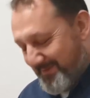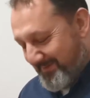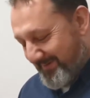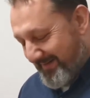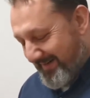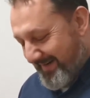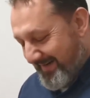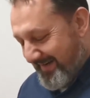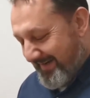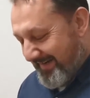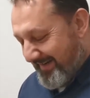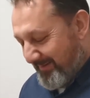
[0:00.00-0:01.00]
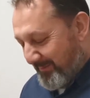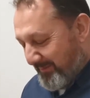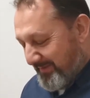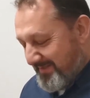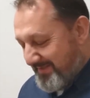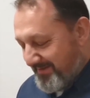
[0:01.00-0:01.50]
over
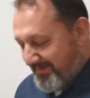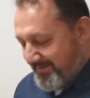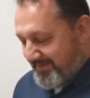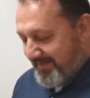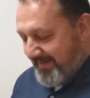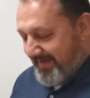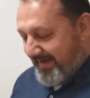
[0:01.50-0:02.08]
all these years.